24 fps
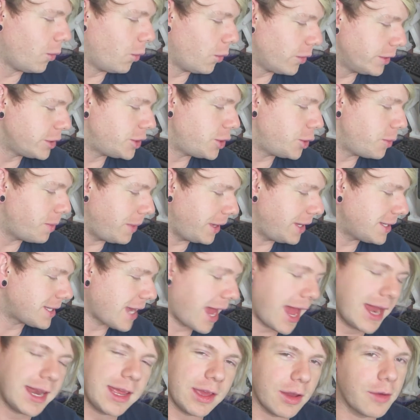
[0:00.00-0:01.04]
would you meet
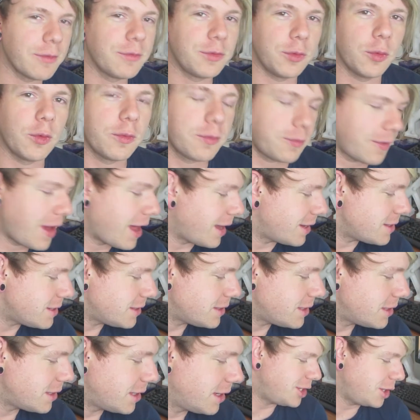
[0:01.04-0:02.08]
any of your
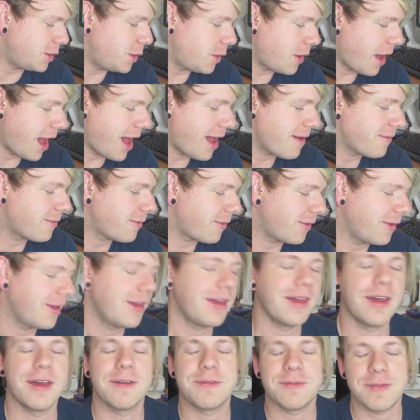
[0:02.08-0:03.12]
fans? Do you have
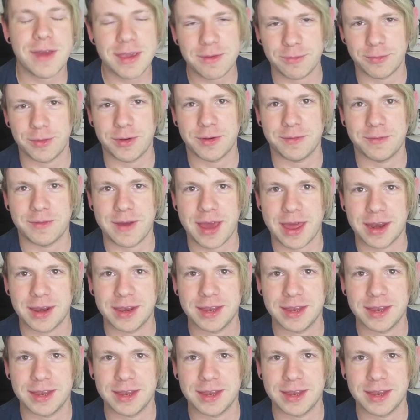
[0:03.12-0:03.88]
a favourite fan?